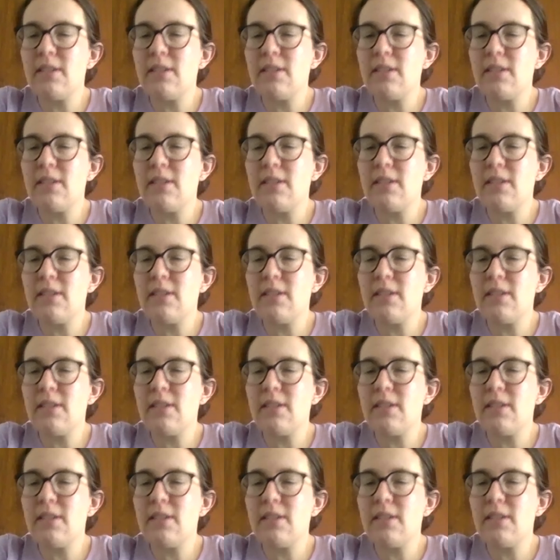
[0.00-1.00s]
to get
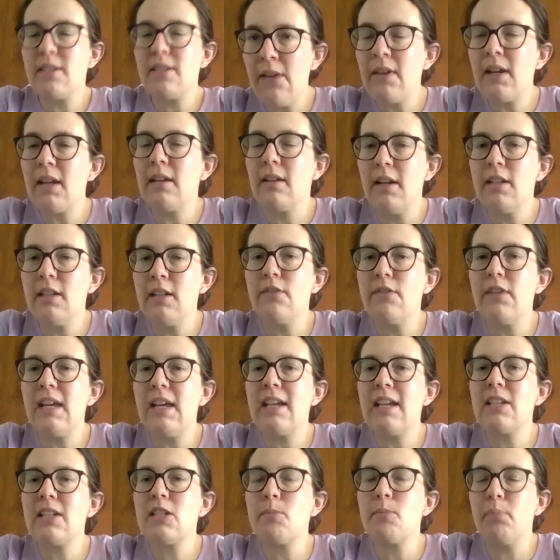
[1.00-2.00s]
involved in the OMA, and then
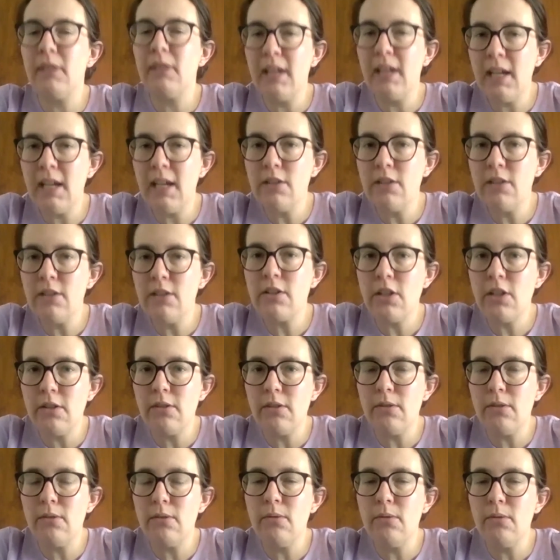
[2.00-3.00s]
I could kind of
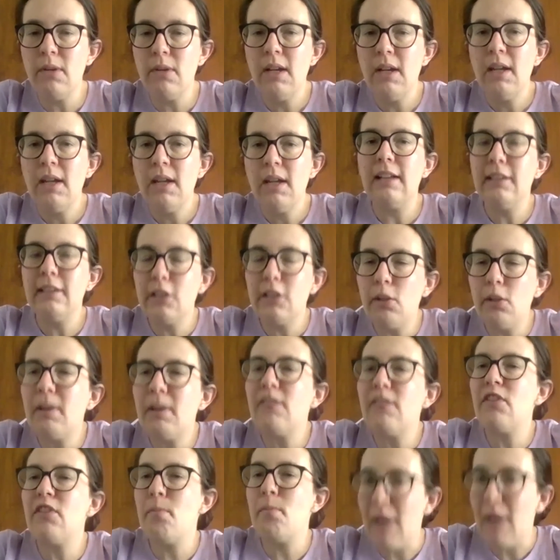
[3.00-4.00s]
explain to you
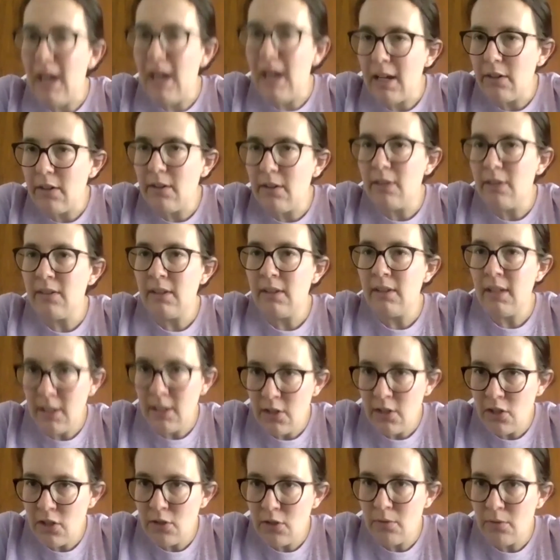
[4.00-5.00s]
a little bit of the
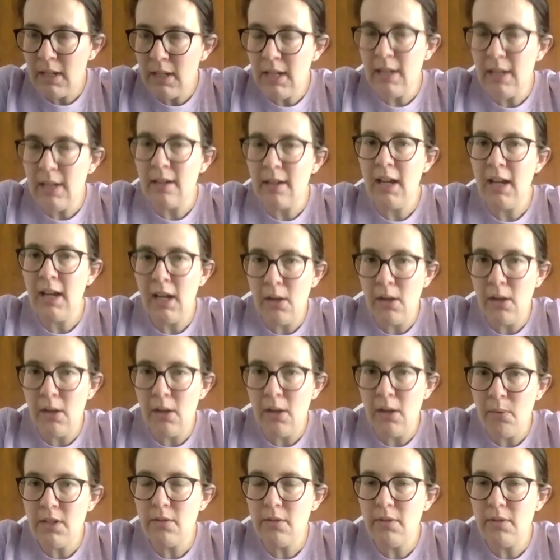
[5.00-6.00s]
background and the history
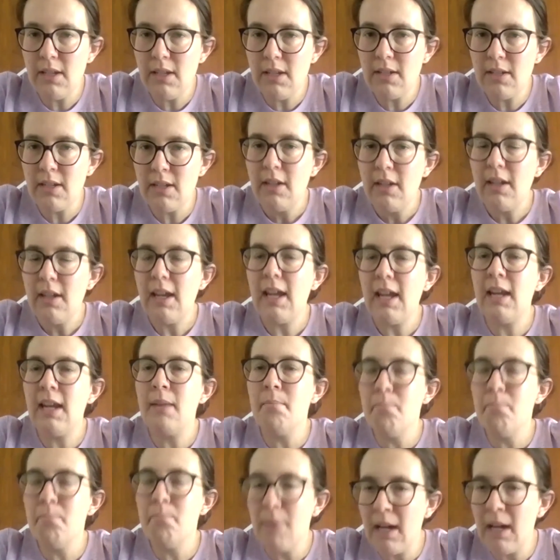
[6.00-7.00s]
and how we do this,
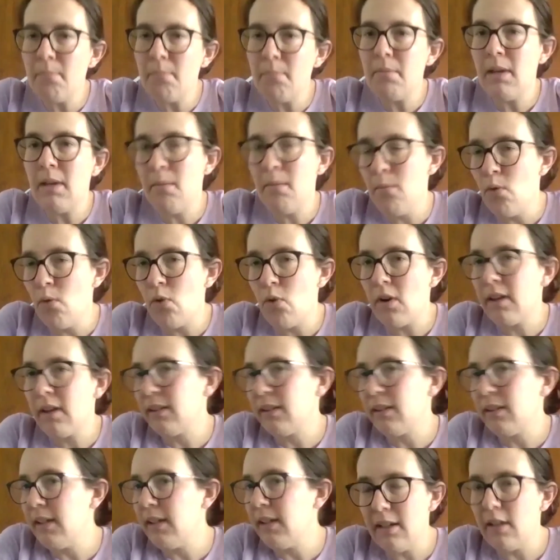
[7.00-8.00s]
and it might be more
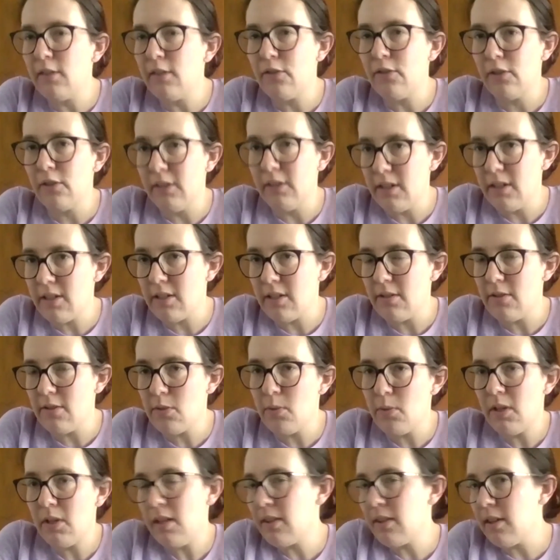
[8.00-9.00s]
enlightening for
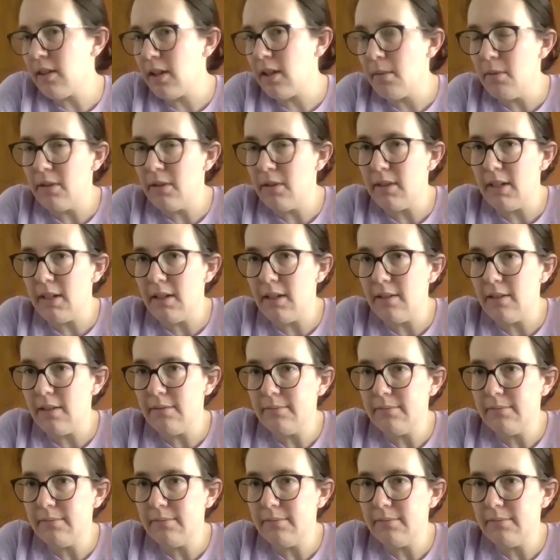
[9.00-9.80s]
listeners. What do you think about that?